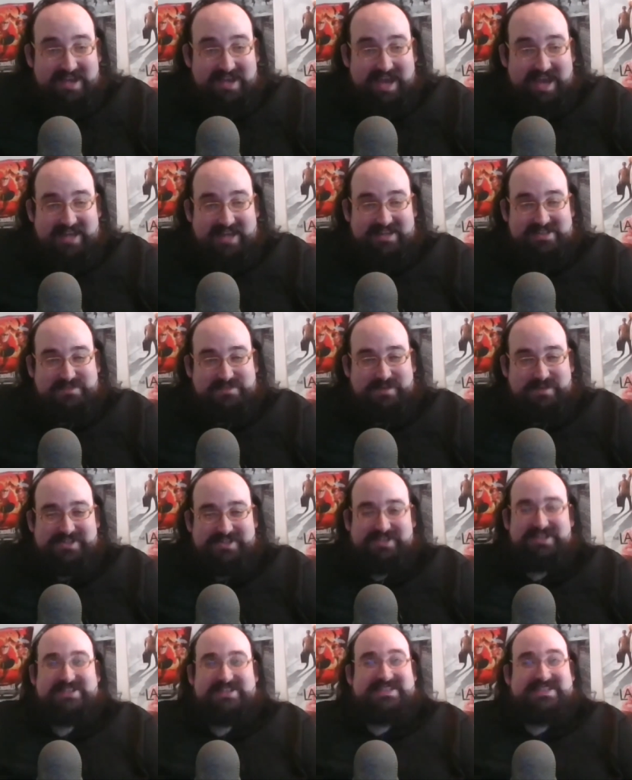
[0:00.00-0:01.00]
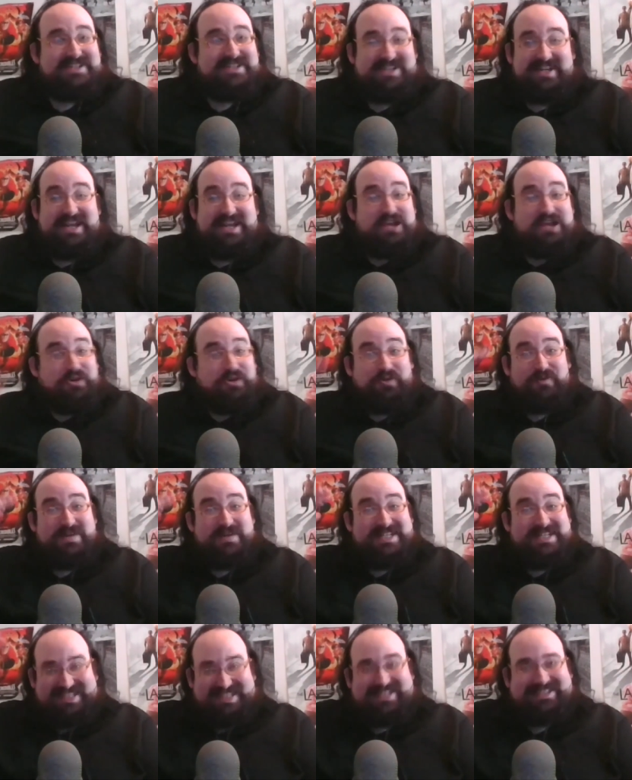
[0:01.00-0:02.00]
and especially such an
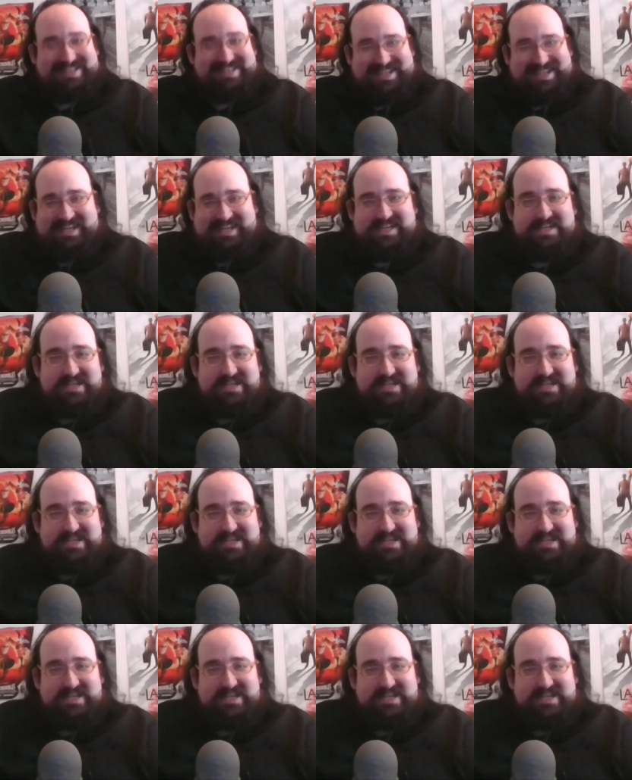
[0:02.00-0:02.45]
increasingly